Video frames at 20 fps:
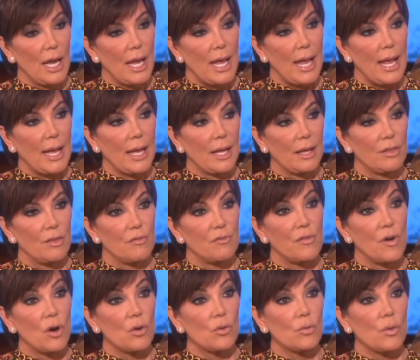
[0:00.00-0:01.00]
informing
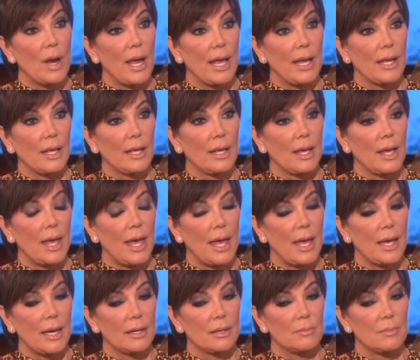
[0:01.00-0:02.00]
her that the show has been
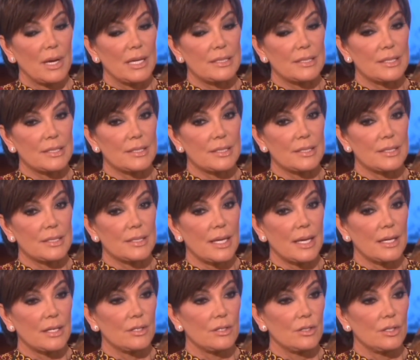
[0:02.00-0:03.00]
greenlit.
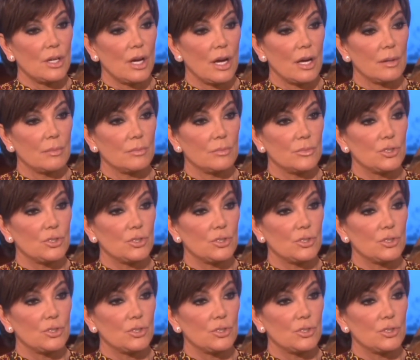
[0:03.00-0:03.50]
On the